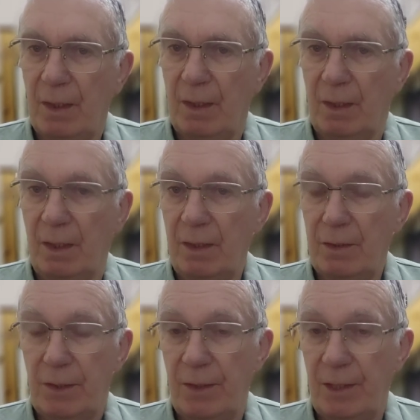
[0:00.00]

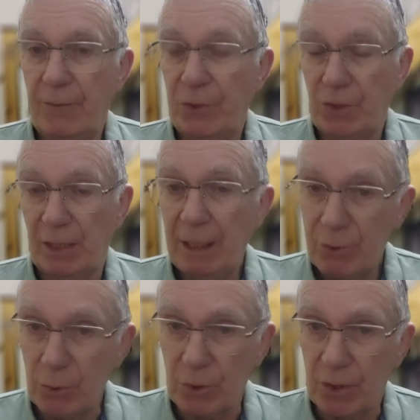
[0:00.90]
And if it's allowed
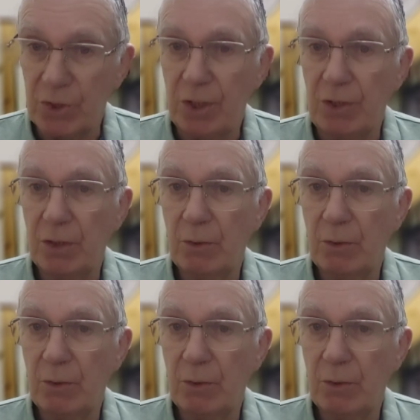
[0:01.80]
to continue,